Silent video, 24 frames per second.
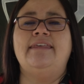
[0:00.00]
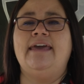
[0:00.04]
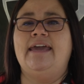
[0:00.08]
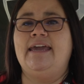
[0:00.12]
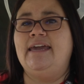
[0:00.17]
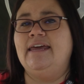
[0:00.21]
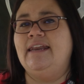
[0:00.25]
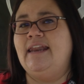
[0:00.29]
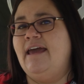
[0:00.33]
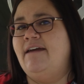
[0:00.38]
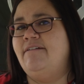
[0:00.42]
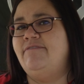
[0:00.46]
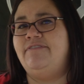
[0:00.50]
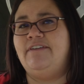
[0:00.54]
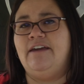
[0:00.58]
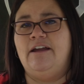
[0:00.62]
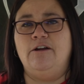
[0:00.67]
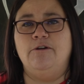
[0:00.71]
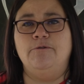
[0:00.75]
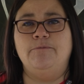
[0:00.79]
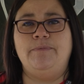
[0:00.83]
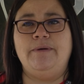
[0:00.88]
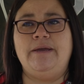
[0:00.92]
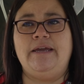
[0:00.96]
They can have
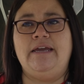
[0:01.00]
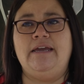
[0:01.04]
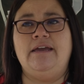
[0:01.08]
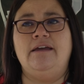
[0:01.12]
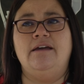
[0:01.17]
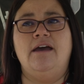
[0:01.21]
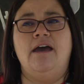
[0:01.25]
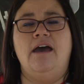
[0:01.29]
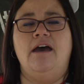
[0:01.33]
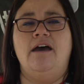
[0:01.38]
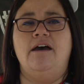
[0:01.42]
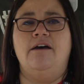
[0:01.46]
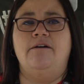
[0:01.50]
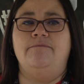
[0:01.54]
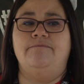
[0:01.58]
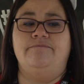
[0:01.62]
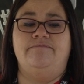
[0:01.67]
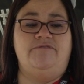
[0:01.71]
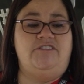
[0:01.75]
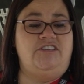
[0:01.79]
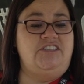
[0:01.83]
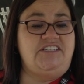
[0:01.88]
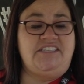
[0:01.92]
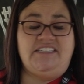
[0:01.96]
therapy um,
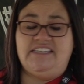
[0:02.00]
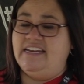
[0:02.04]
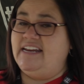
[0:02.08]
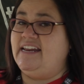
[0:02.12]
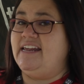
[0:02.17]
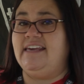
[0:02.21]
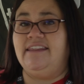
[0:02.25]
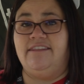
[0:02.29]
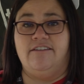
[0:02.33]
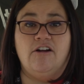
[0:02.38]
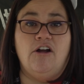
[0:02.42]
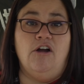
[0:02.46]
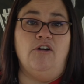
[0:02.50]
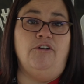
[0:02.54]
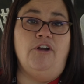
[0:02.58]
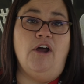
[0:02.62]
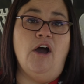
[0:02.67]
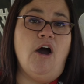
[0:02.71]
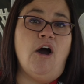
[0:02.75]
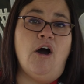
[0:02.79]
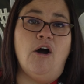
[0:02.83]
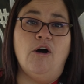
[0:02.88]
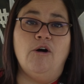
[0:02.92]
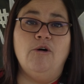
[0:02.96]
just sitting in their own
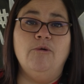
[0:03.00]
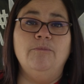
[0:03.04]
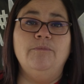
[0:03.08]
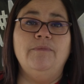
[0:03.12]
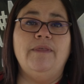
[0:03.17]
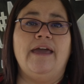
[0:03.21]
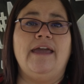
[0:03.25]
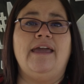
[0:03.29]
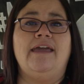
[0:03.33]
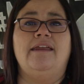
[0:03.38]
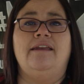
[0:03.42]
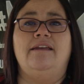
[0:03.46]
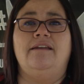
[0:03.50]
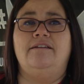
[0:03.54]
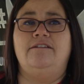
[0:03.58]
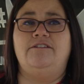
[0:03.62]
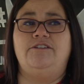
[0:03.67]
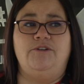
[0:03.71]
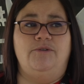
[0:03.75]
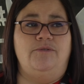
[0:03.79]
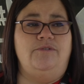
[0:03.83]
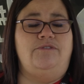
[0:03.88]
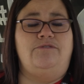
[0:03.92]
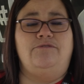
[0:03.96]
home. They can
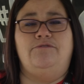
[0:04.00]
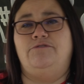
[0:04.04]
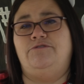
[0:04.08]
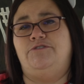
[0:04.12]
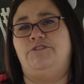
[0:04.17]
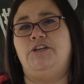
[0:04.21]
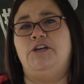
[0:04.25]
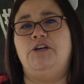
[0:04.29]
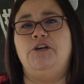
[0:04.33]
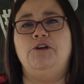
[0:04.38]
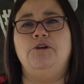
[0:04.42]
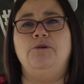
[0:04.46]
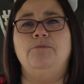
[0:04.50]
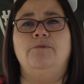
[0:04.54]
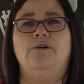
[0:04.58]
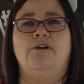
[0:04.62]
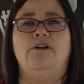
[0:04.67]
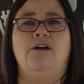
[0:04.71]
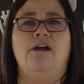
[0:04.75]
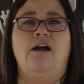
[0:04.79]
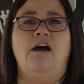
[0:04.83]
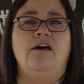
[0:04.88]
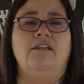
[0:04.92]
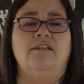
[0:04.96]
do it through Zoom
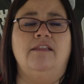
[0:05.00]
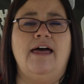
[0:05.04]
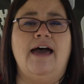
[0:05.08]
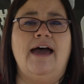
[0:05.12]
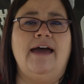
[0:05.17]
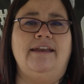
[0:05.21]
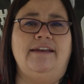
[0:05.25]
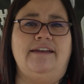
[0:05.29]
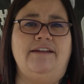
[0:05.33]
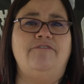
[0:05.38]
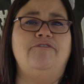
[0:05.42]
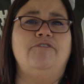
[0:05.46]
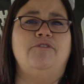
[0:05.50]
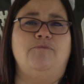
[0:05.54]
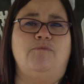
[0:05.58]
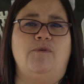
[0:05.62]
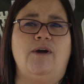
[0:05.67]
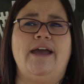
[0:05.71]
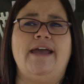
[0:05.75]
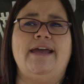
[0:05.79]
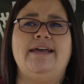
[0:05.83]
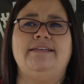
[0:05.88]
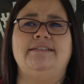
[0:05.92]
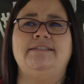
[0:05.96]
or online different
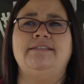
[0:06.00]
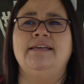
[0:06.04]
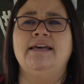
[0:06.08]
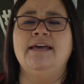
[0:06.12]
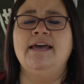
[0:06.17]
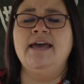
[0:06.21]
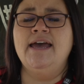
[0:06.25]
ways.